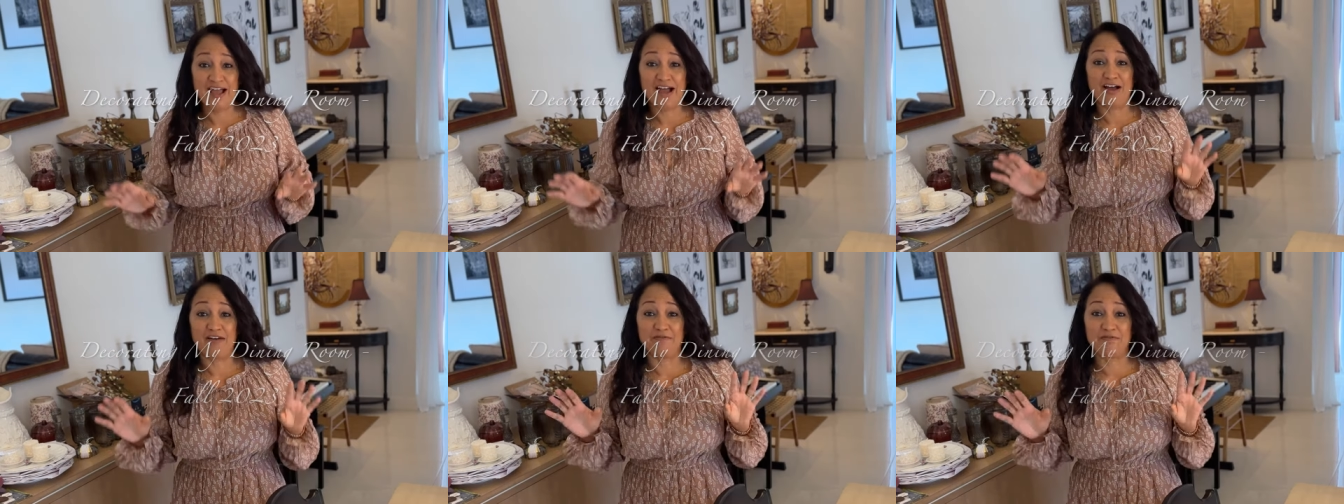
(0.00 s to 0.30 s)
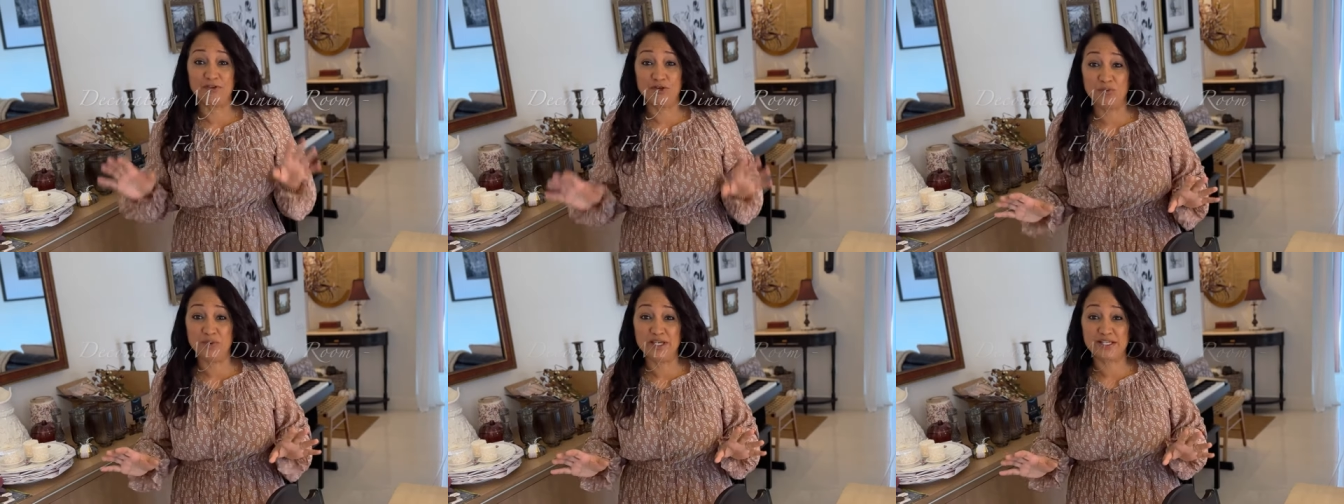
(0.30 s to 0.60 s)
A
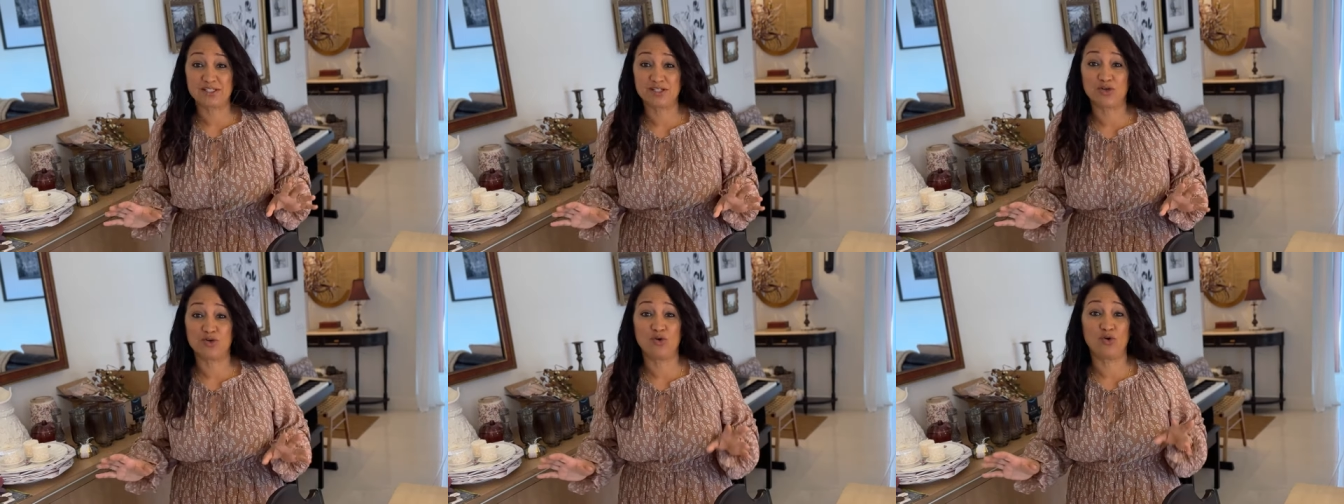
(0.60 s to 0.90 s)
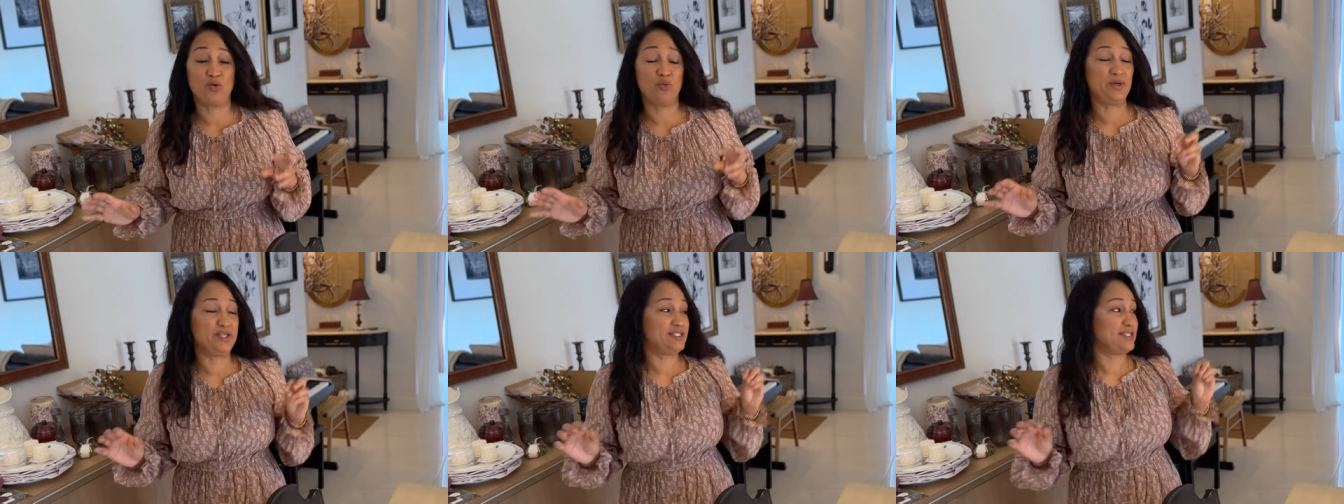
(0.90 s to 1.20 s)
few weeks
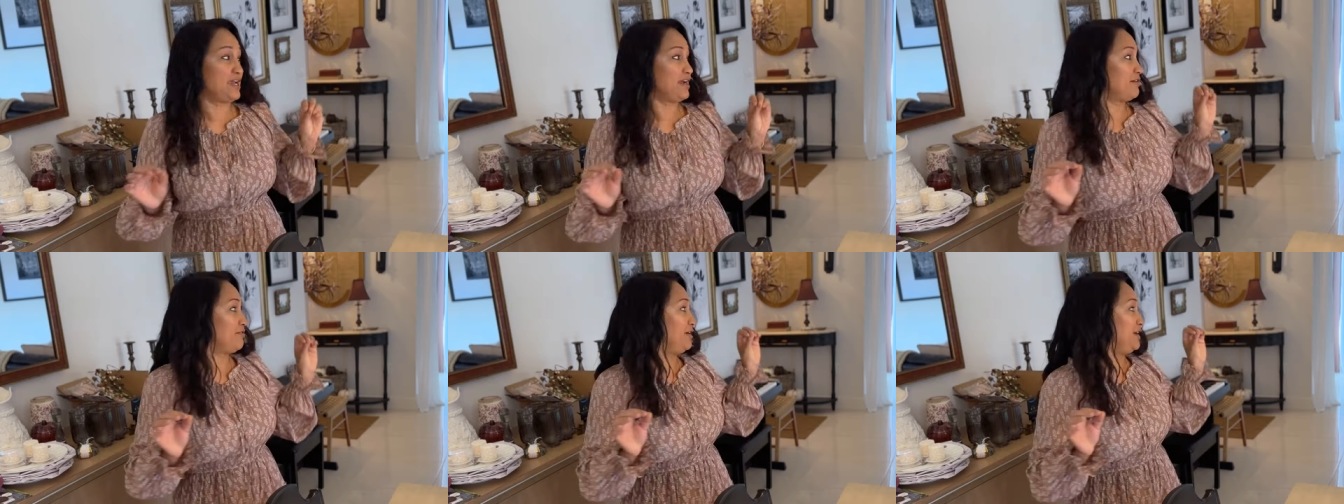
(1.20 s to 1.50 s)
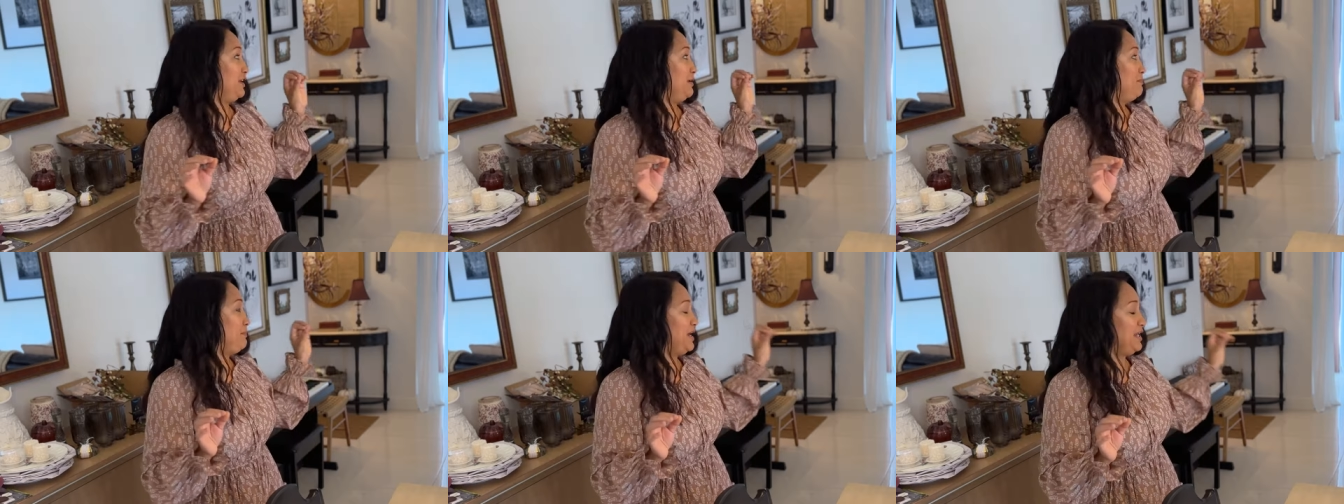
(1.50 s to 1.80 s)
ago, we
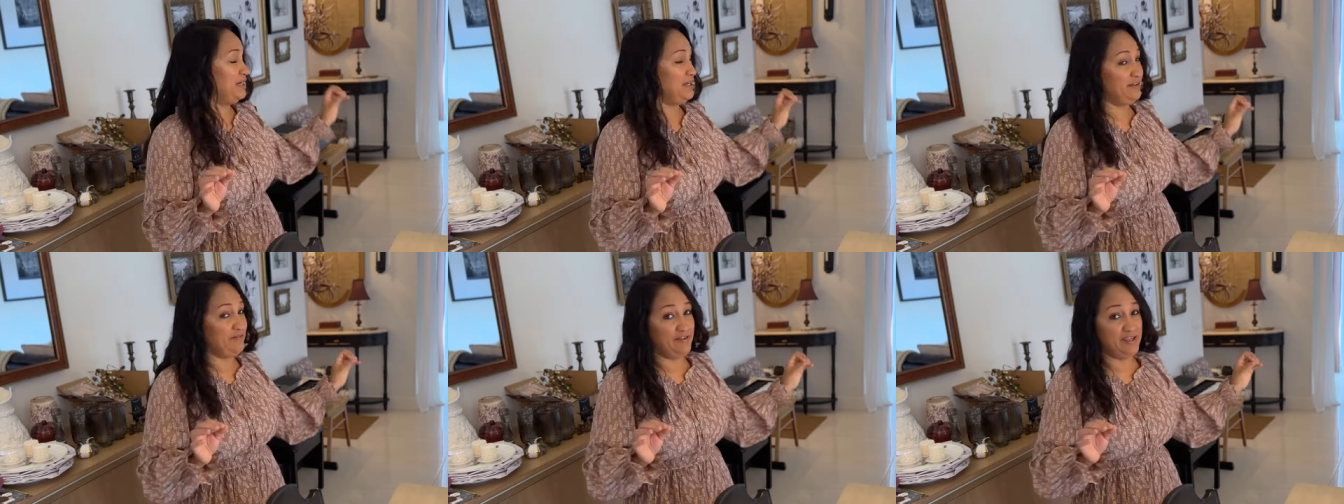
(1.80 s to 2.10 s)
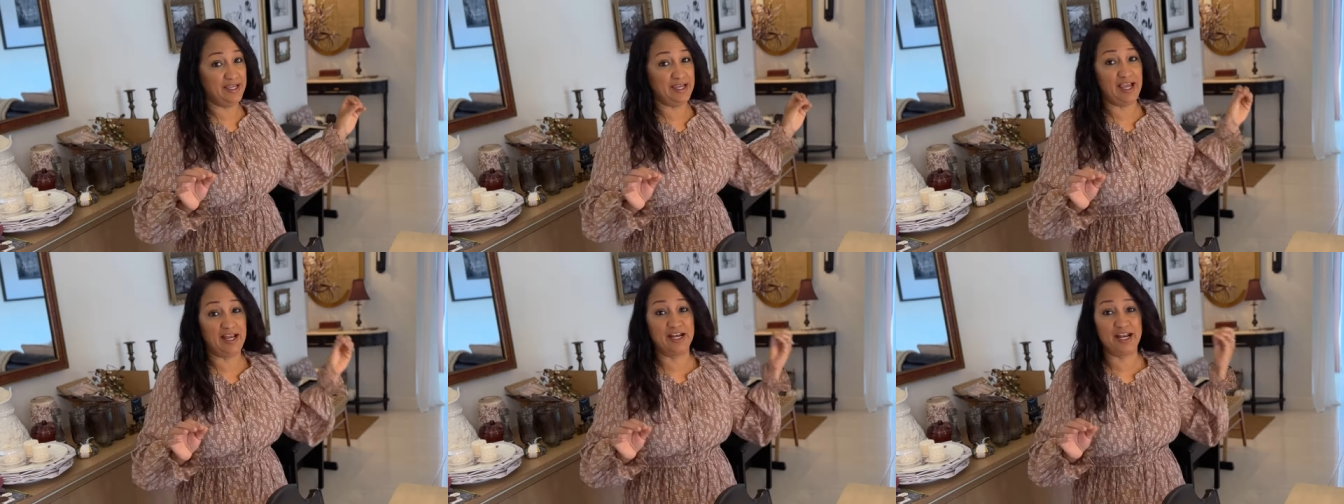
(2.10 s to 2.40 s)
decorated my
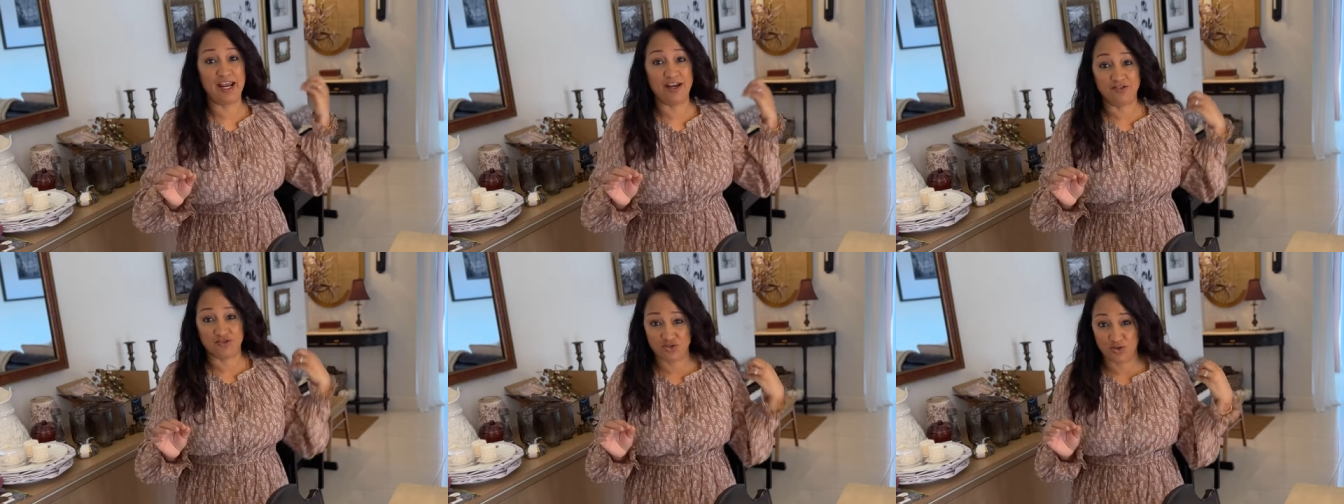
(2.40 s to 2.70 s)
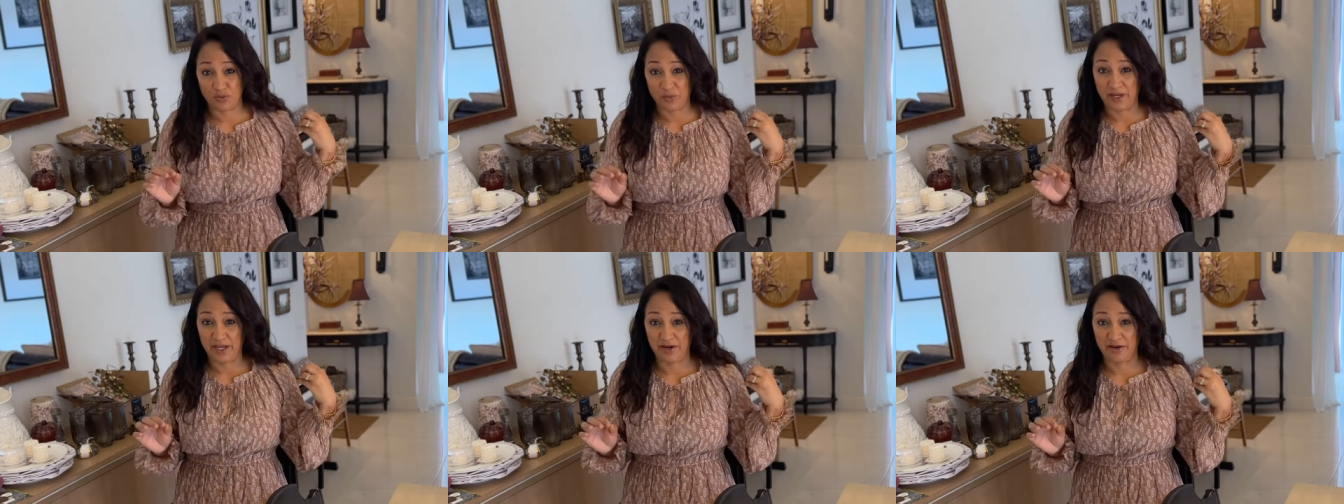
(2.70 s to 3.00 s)
living and
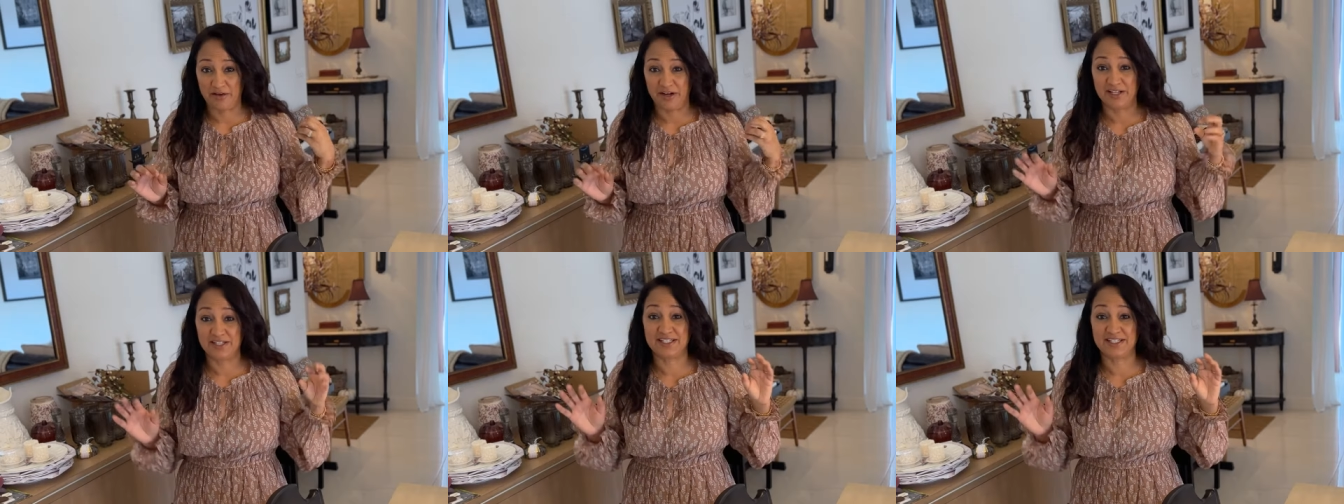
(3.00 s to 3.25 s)
entryway area